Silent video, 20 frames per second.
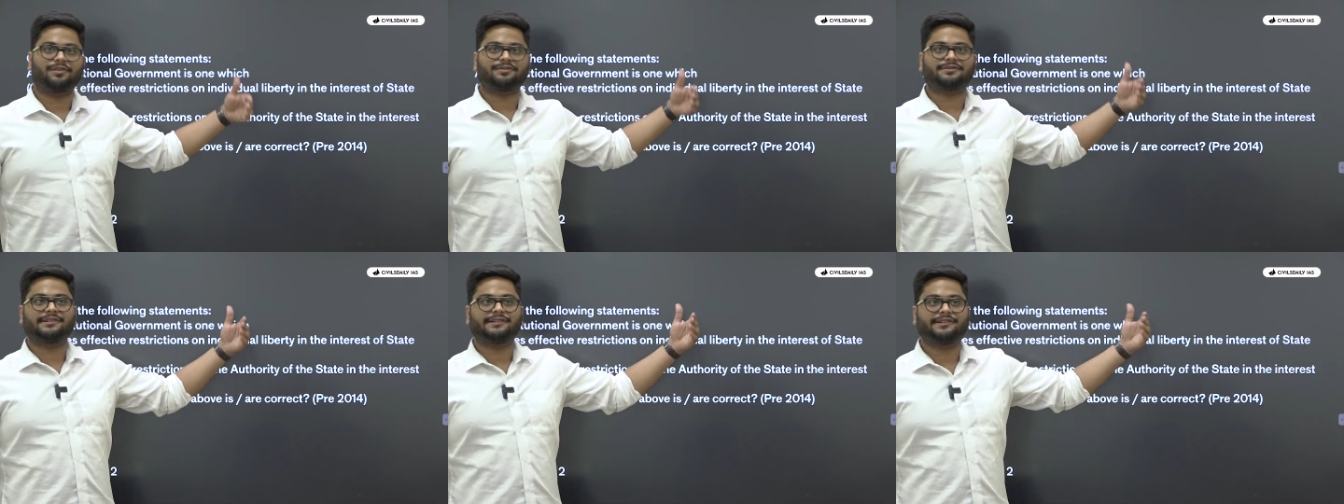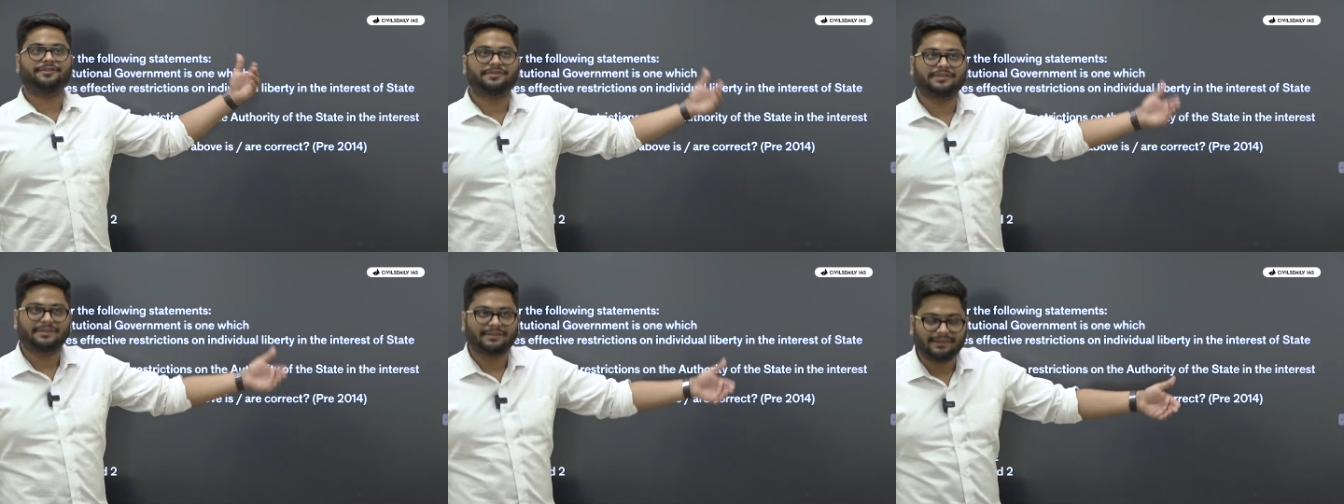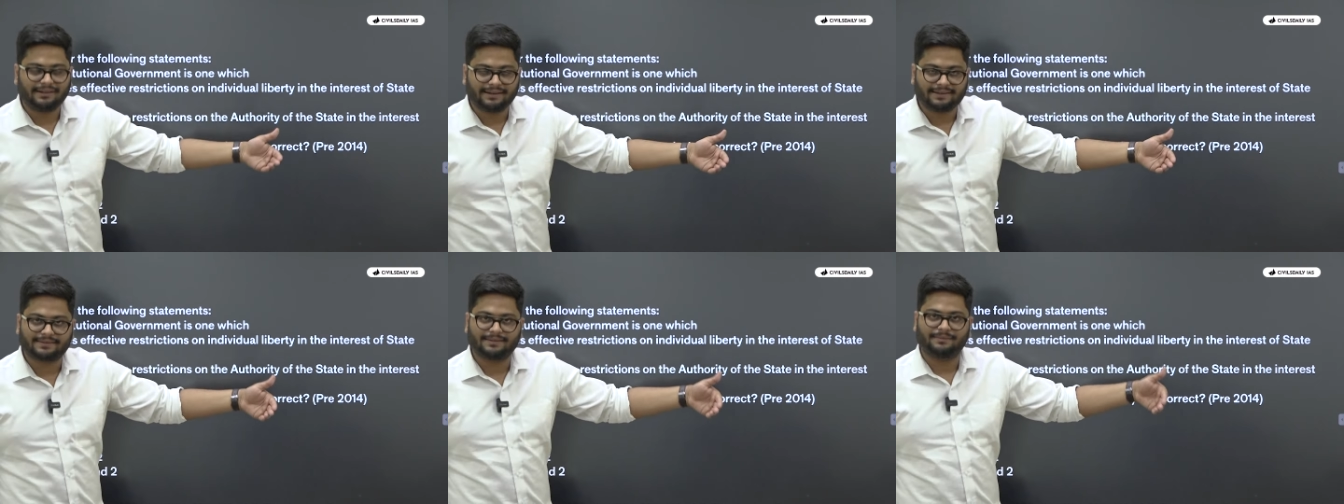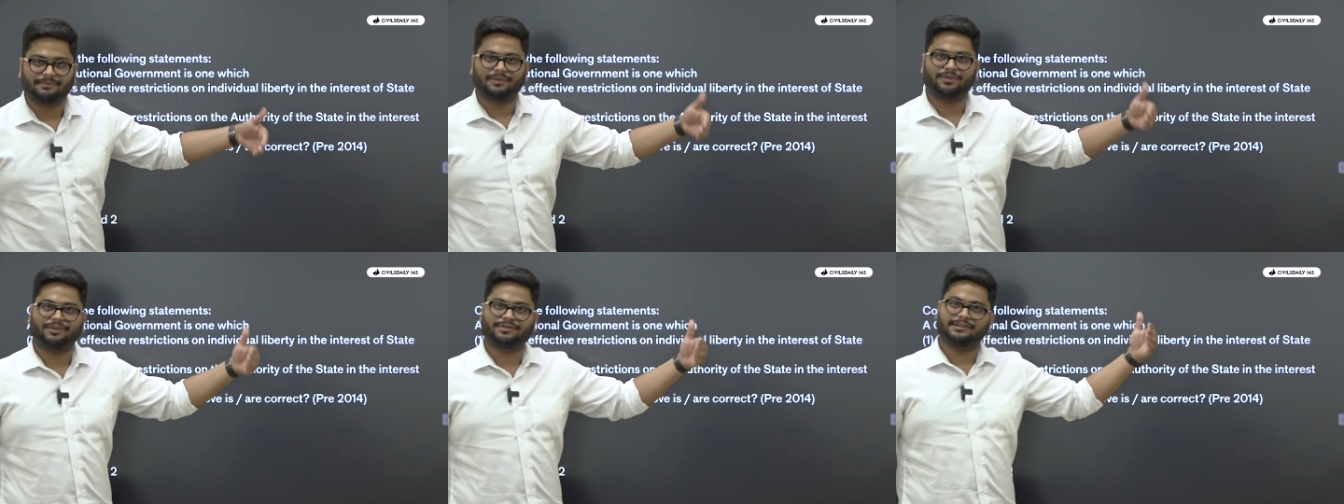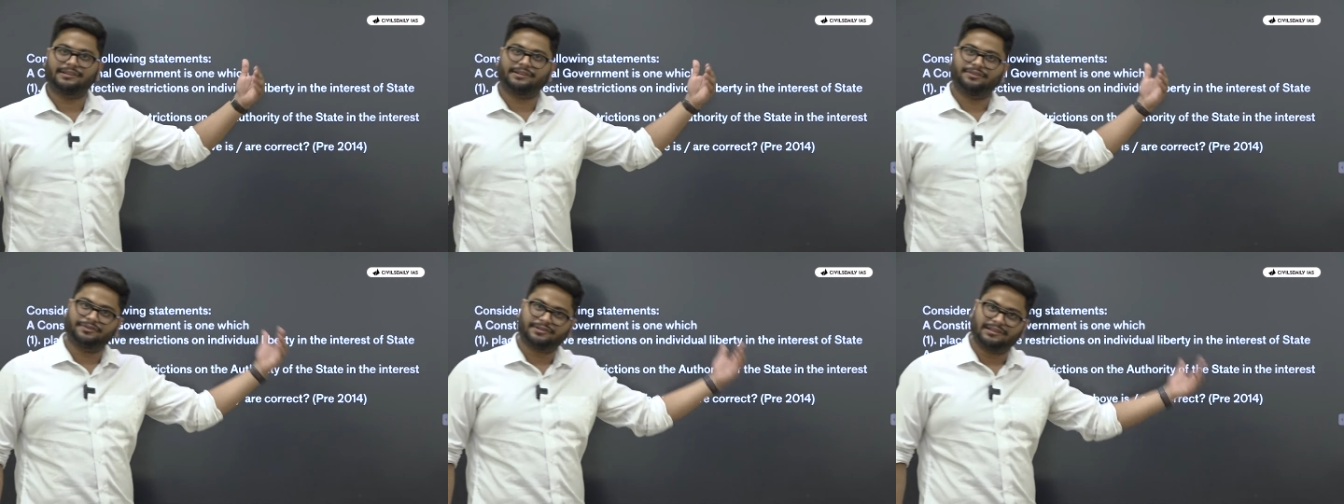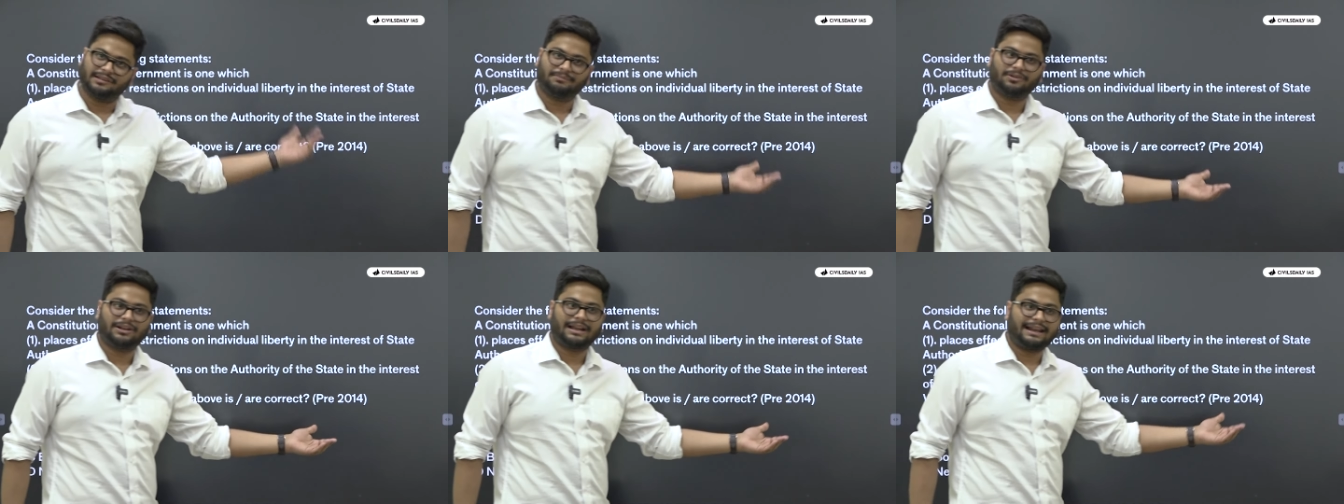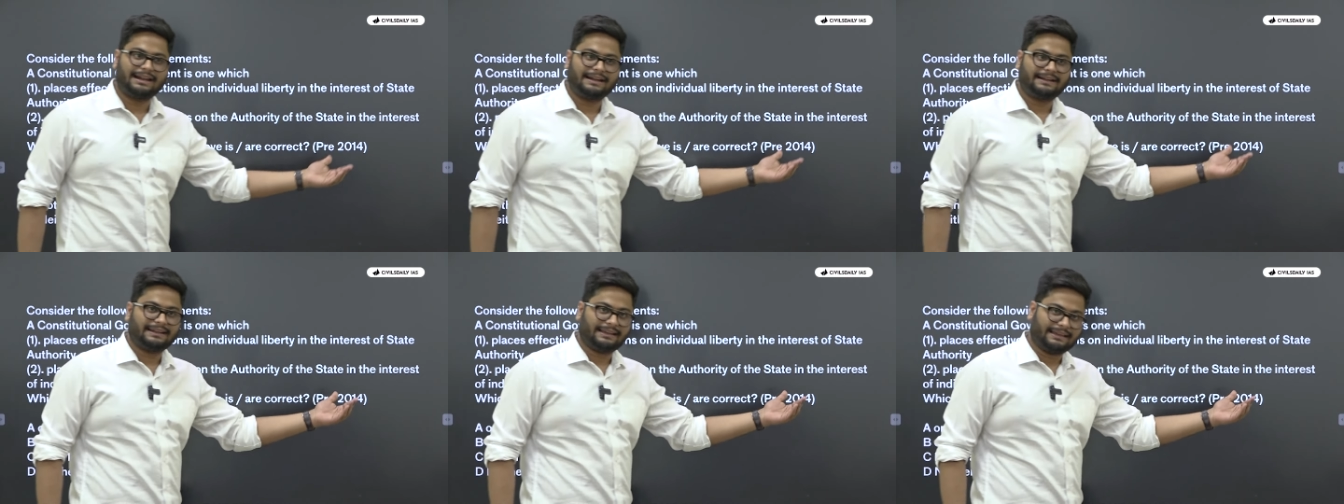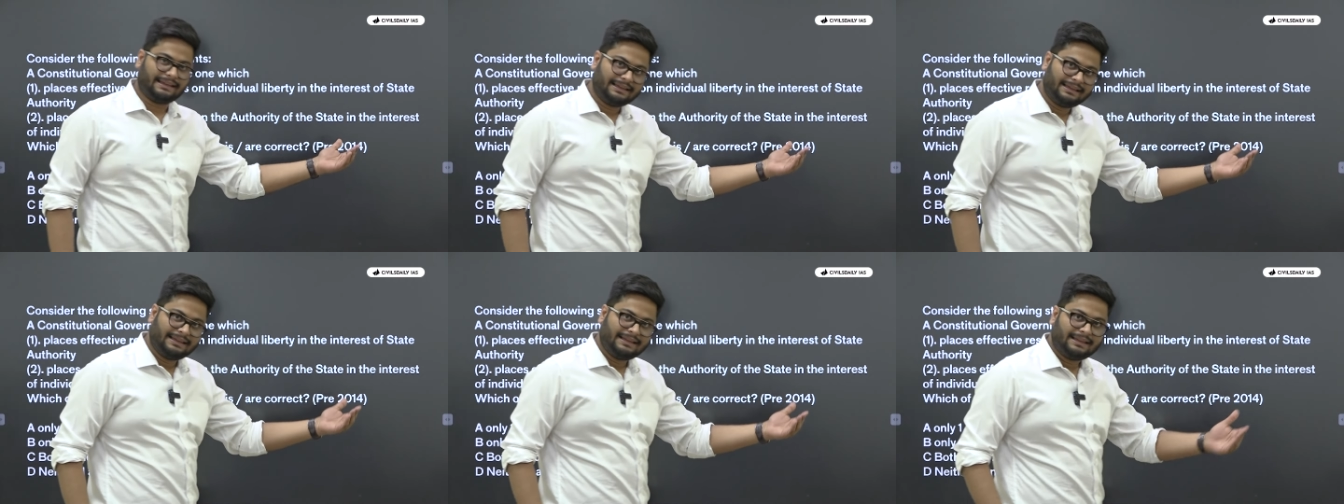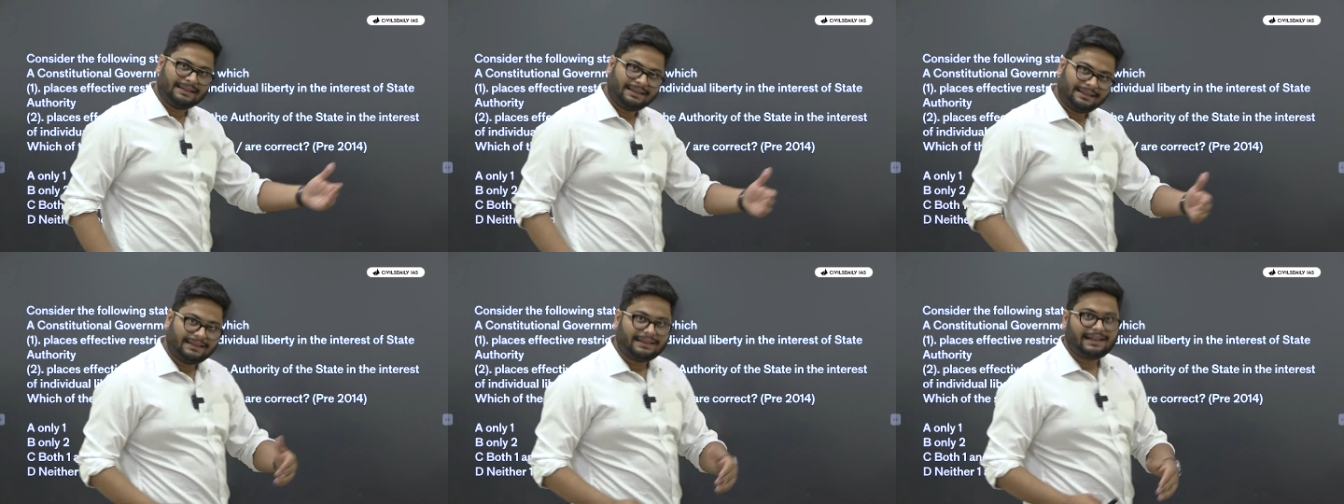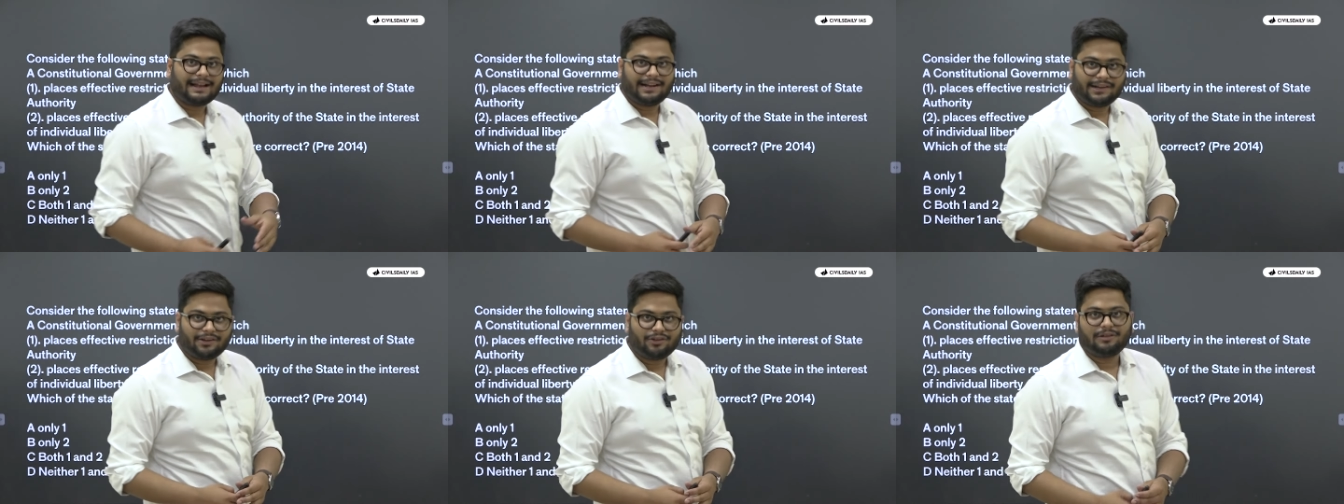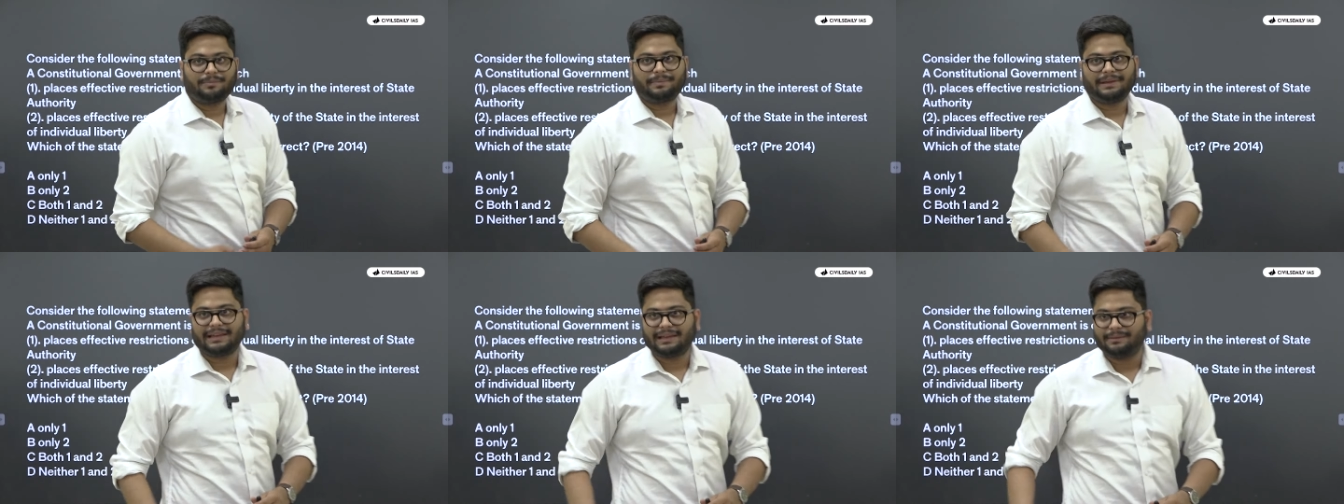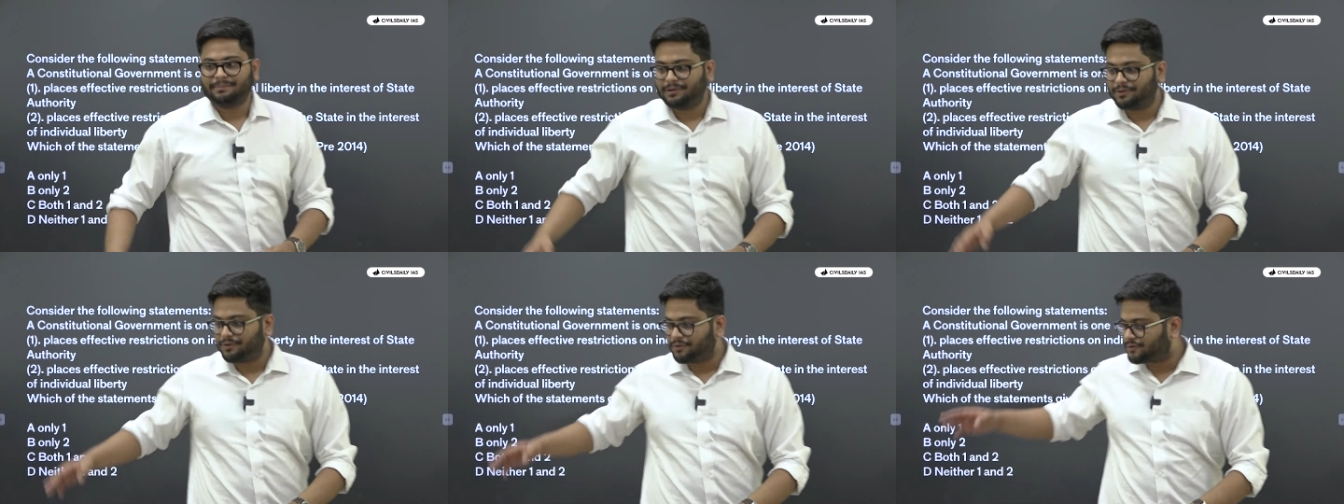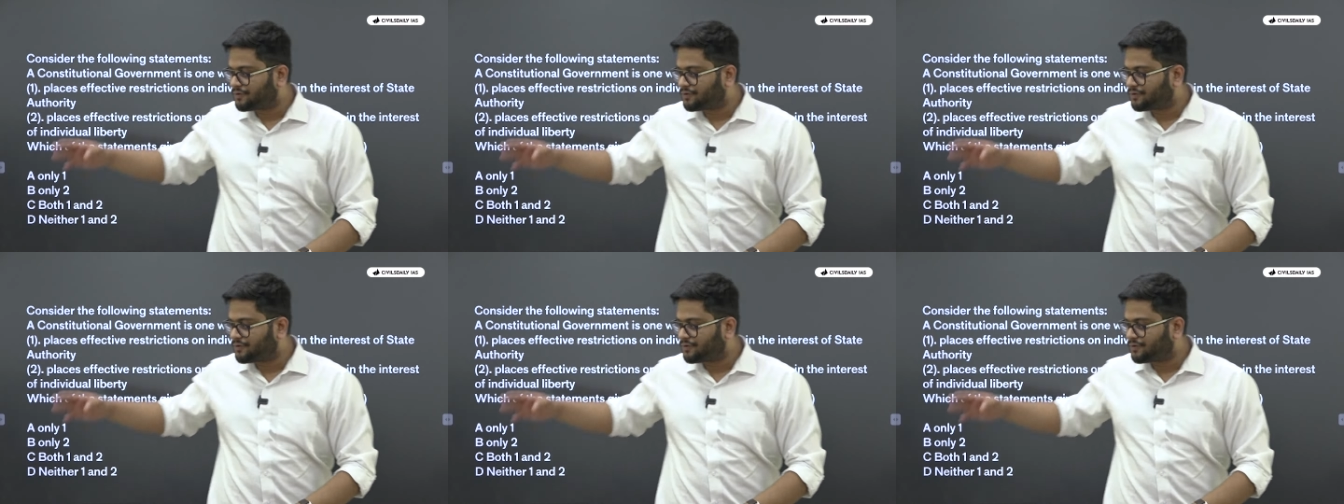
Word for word: constitutionalism, constitutional morality. And you will be able to